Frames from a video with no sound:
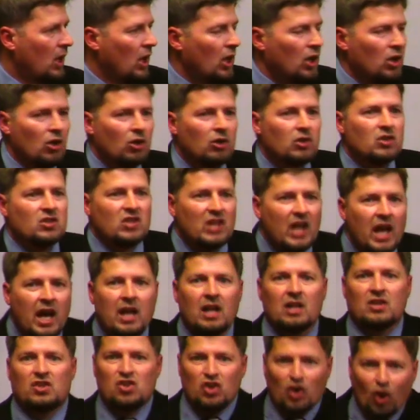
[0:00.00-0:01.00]
Your
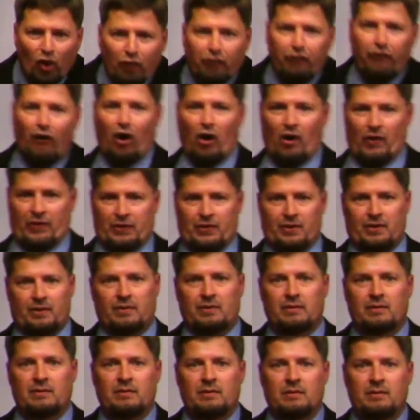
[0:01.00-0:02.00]
sin is your fault.
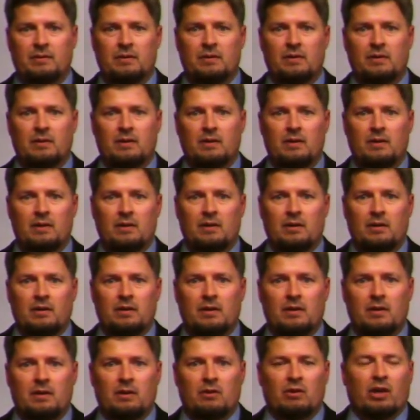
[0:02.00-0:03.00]

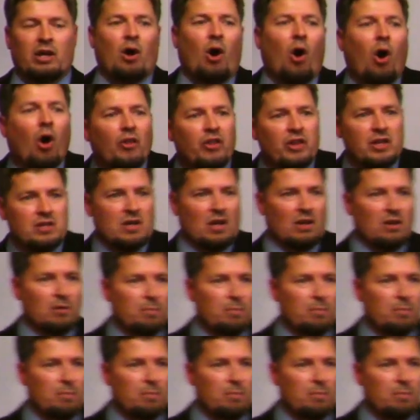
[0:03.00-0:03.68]
Like, all oh, these other